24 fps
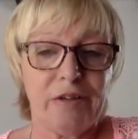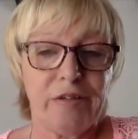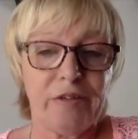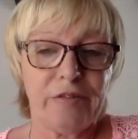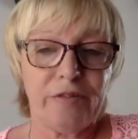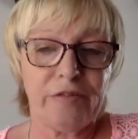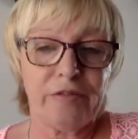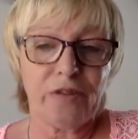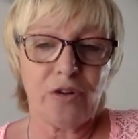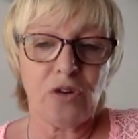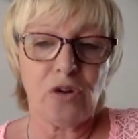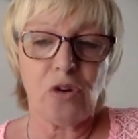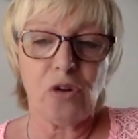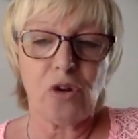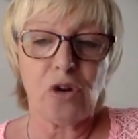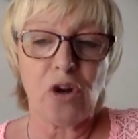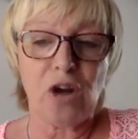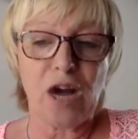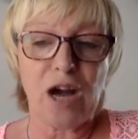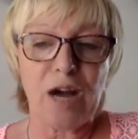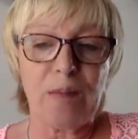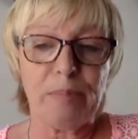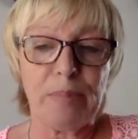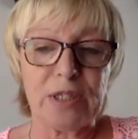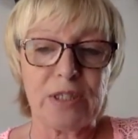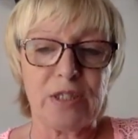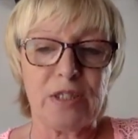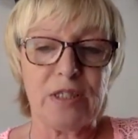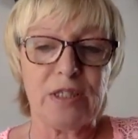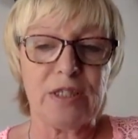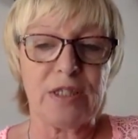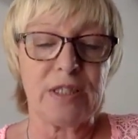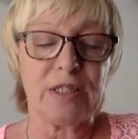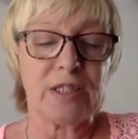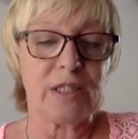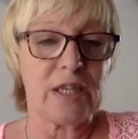for
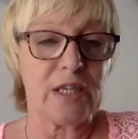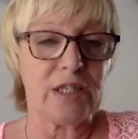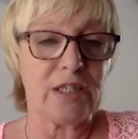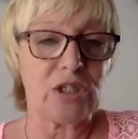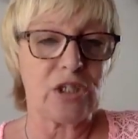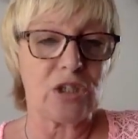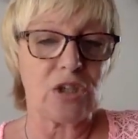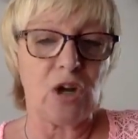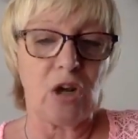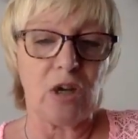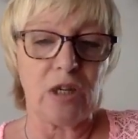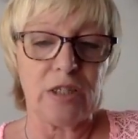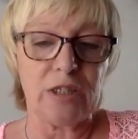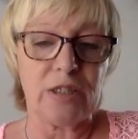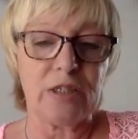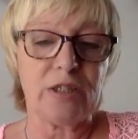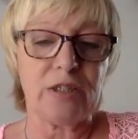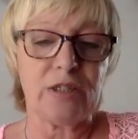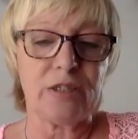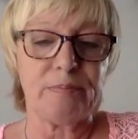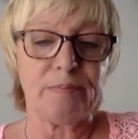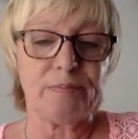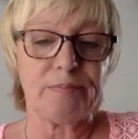cohabitants in Scotland.